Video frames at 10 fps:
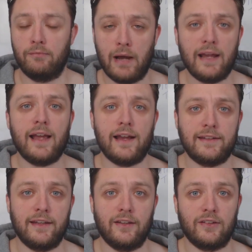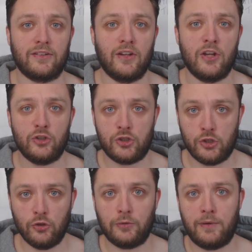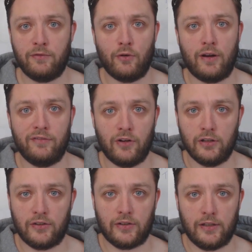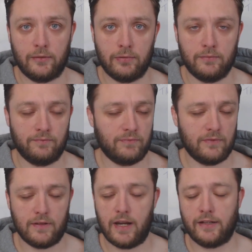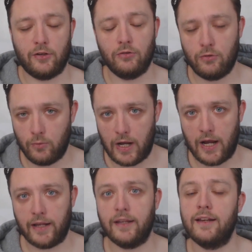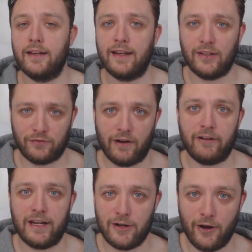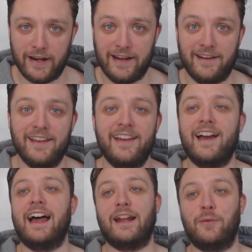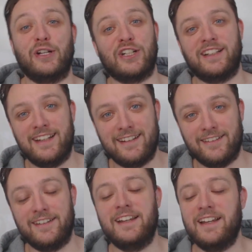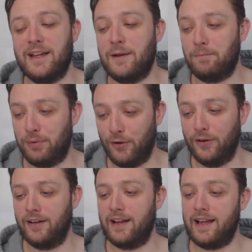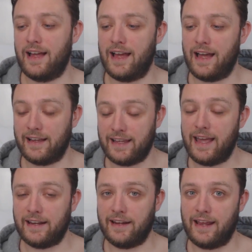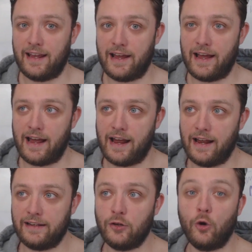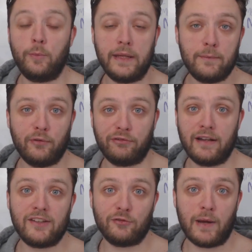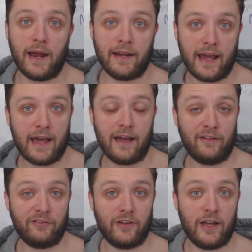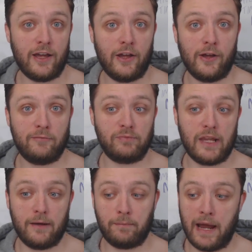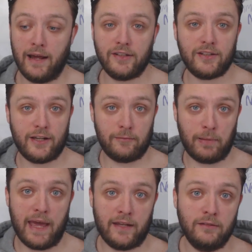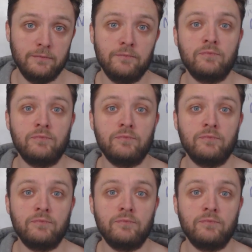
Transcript: my ideas just before I fall asleep. I don't know why. It's very annoying, and I wish I didn't. But again, I know people, friends of mine, have a pad and pen